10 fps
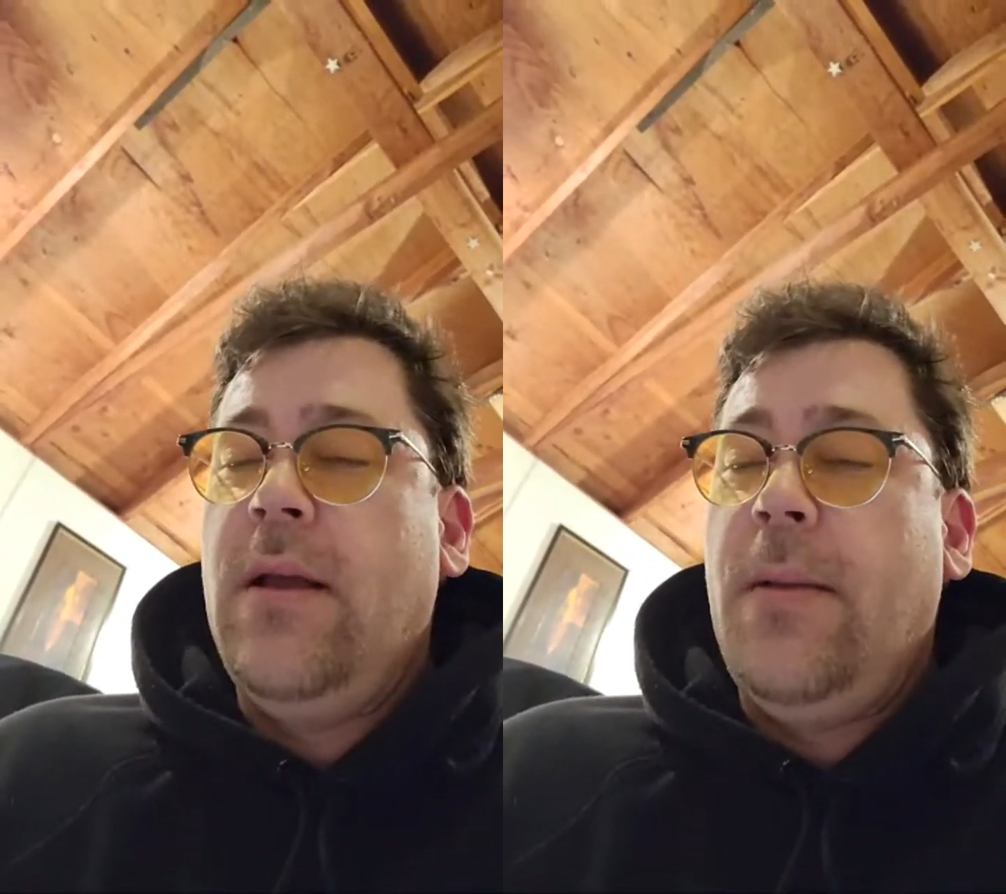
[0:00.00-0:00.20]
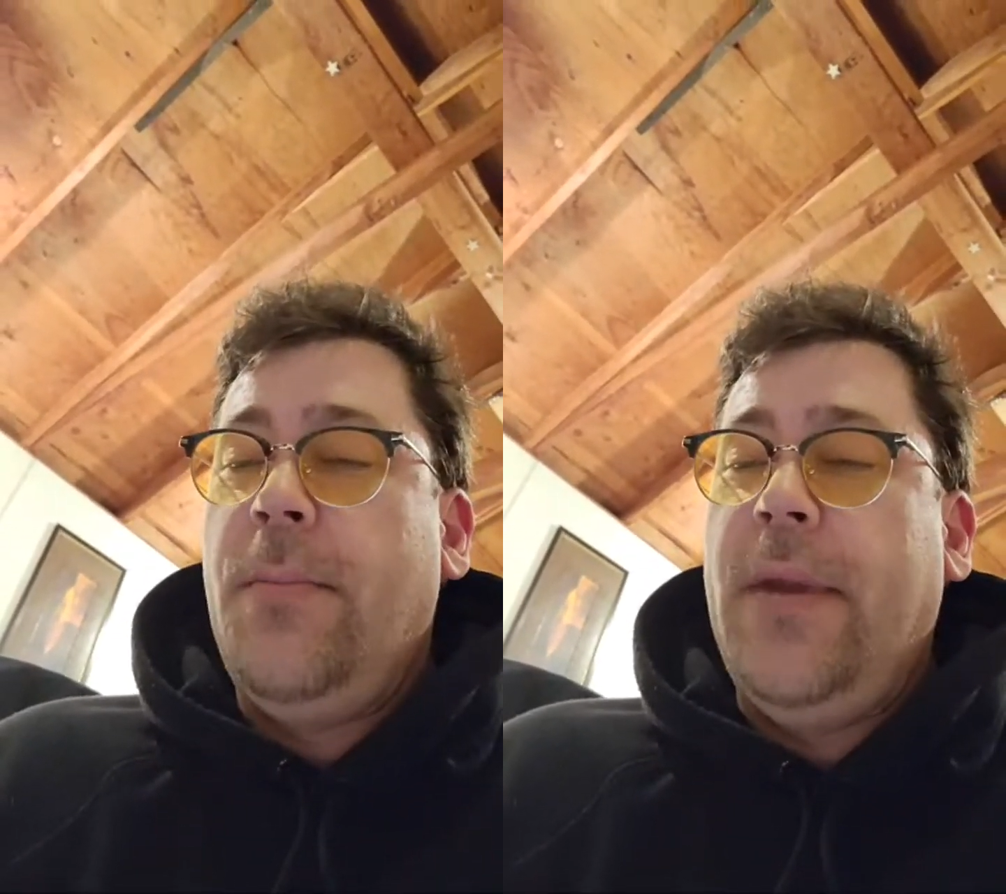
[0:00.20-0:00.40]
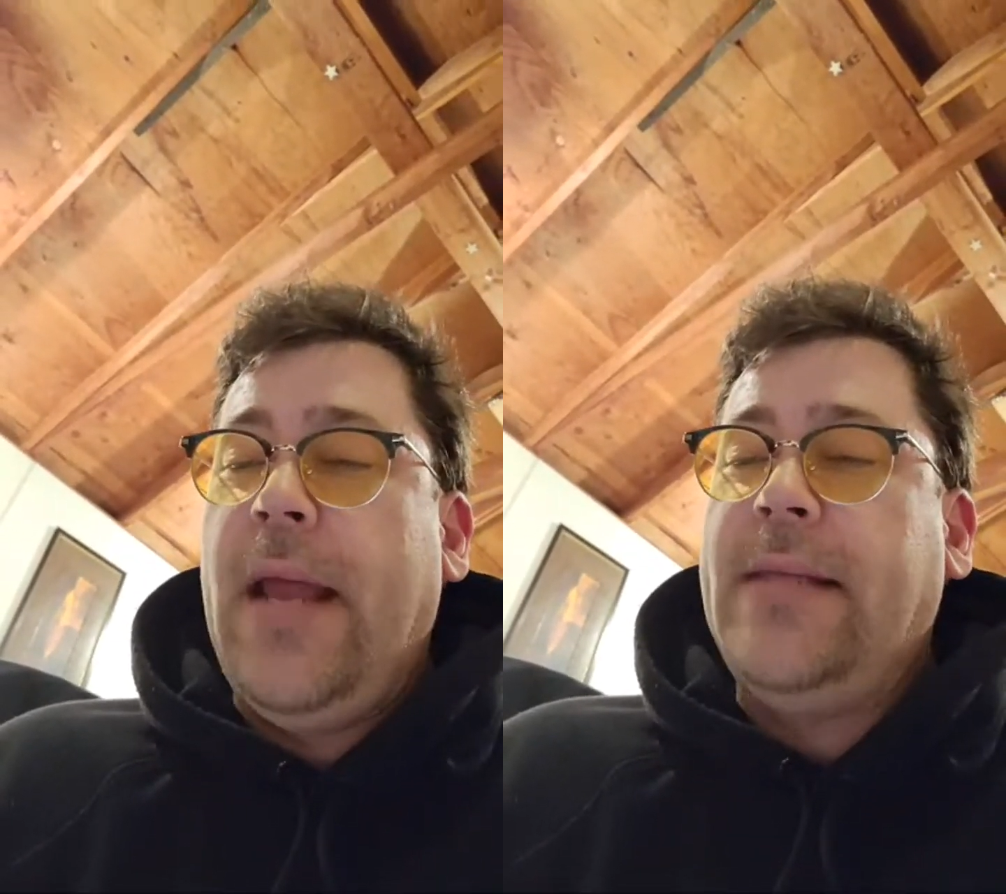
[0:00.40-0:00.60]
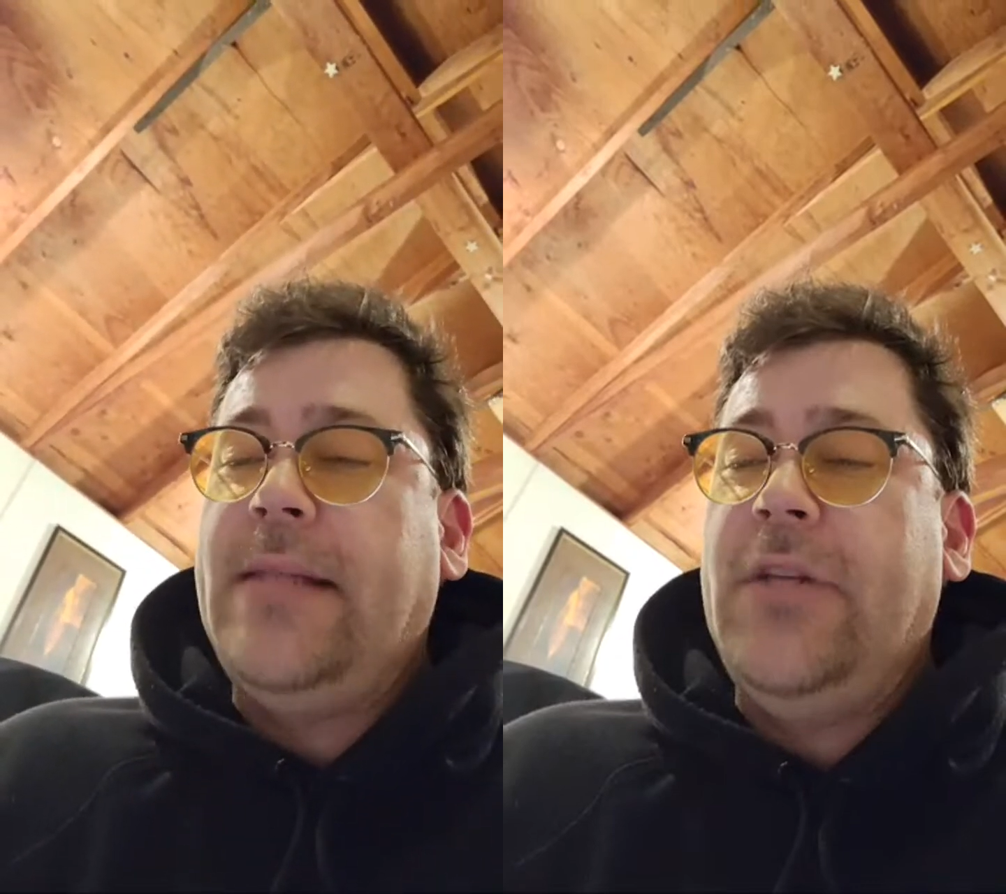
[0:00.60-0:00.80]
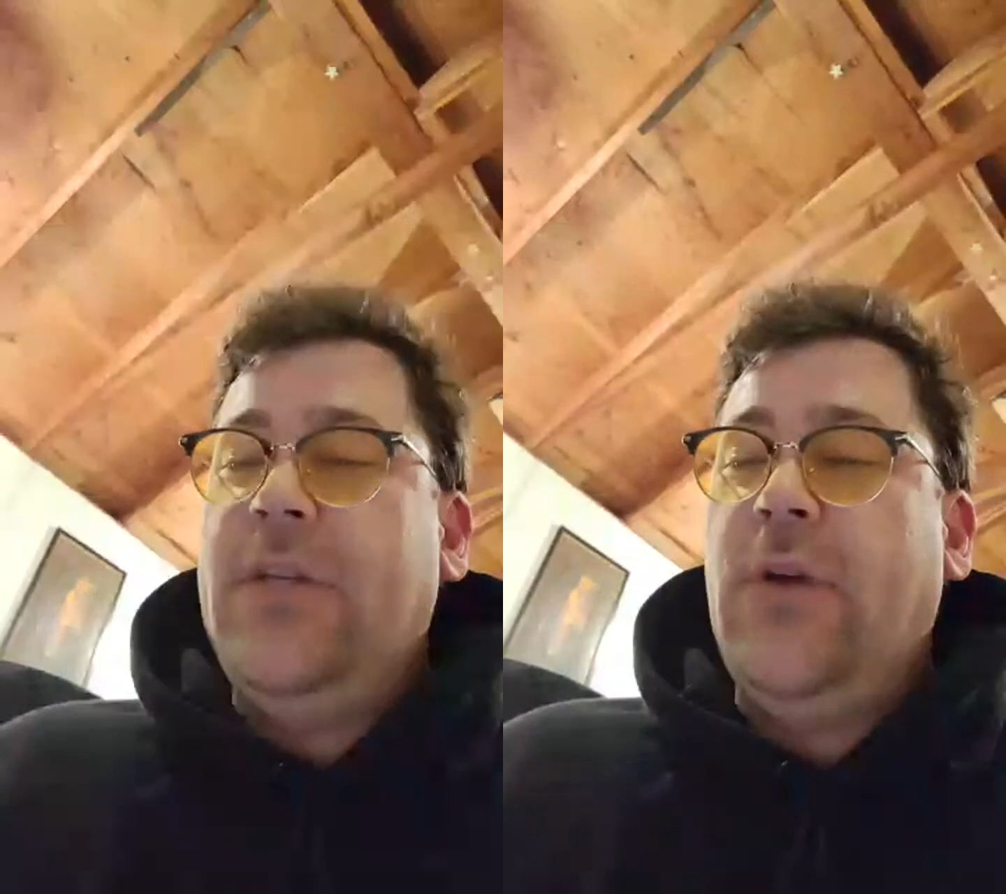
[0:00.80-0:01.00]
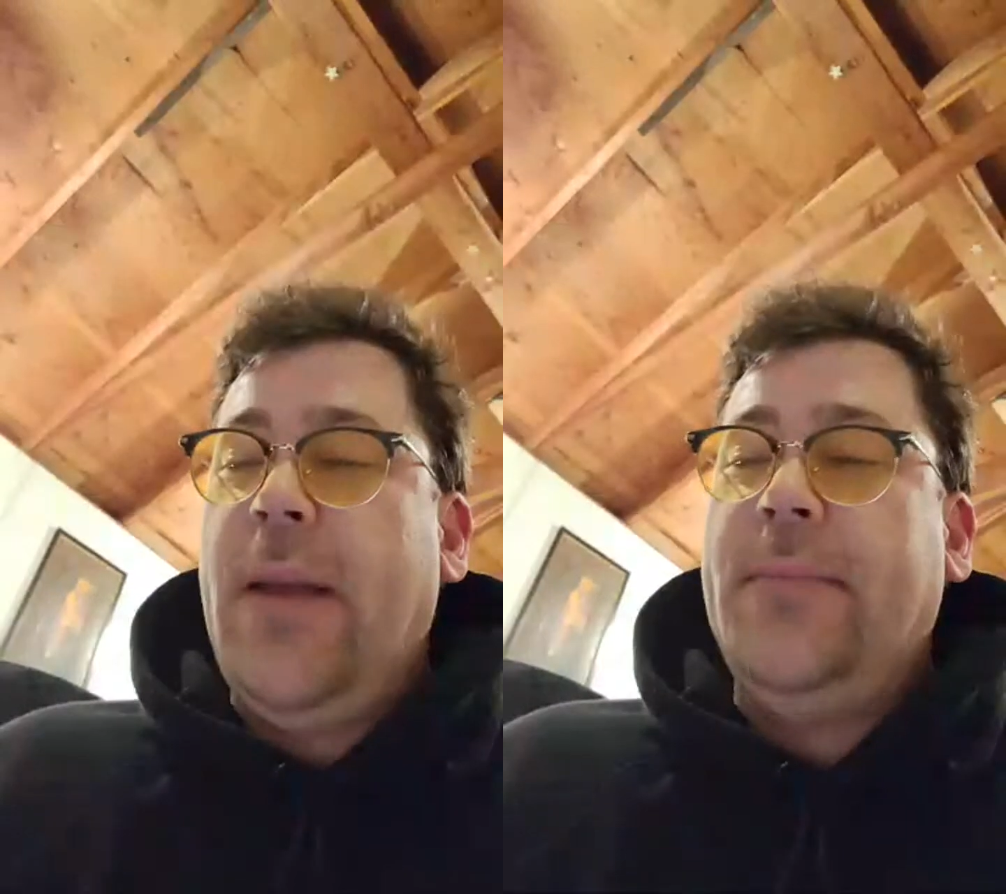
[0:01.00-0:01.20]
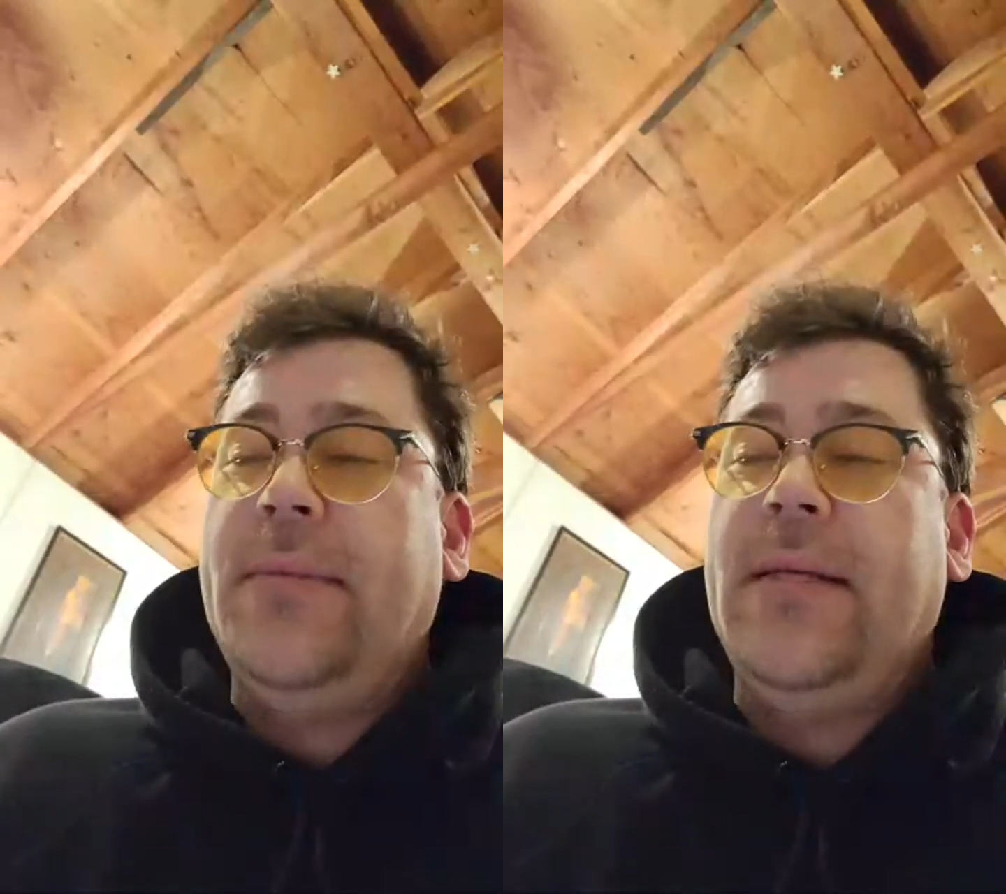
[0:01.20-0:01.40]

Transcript: But as he dreamed,